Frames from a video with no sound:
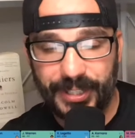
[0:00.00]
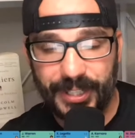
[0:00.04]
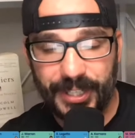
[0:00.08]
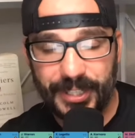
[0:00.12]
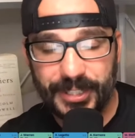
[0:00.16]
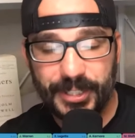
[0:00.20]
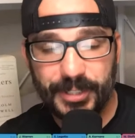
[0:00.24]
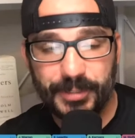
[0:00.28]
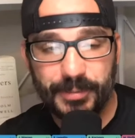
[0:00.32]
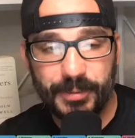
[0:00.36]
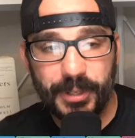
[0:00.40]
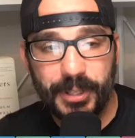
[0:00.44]

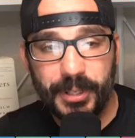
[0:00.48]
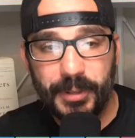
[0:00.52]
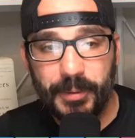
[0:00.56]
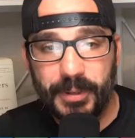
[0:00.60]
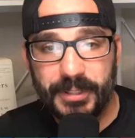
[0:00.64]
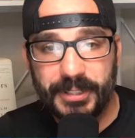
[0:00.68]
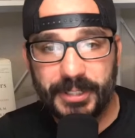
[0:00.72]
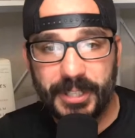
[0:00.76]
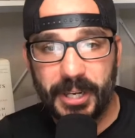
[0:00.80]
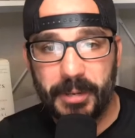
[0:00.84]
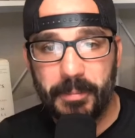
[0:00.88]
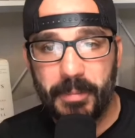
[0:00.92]
This is really
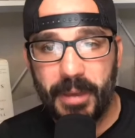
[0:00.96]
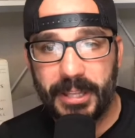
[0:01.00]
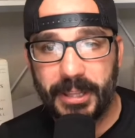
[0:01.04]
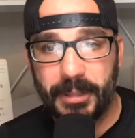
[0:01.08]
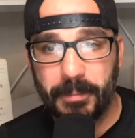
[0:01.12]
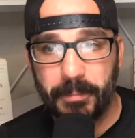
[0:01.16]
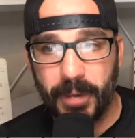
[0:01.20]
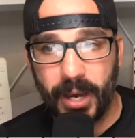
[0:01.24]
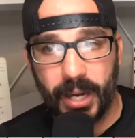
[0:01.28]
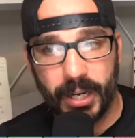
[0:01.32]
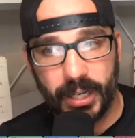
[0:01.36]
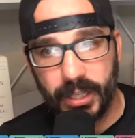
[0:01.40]
what's going to make the
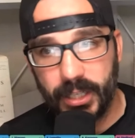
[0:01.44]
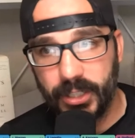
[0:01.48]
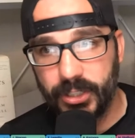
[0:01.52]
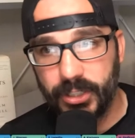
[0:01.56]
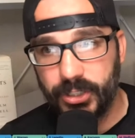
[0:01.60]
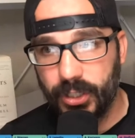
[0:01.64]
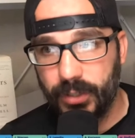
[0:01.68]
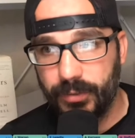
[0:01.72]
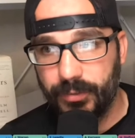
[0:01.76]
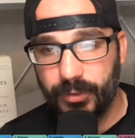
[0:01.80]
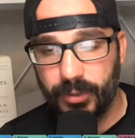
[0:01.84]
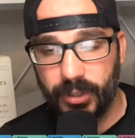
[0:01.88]
money this
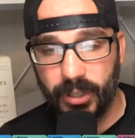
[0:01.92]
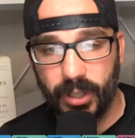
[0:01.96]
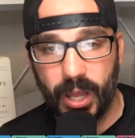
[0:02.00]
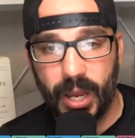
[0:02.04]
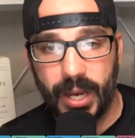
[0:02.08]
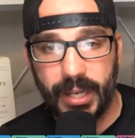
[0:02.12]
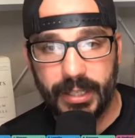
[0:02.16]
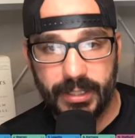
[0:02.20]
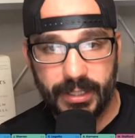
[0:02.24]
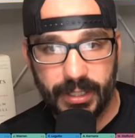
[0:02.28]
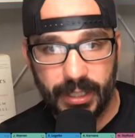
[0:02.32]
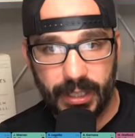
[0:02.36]
year for a
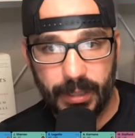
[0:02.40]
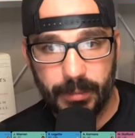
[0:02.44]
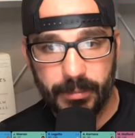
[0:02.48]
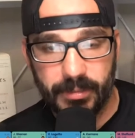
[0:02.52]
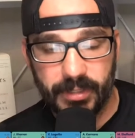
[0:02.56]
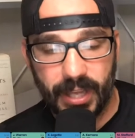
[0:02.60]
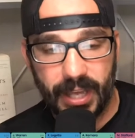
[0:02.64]
lot of teams,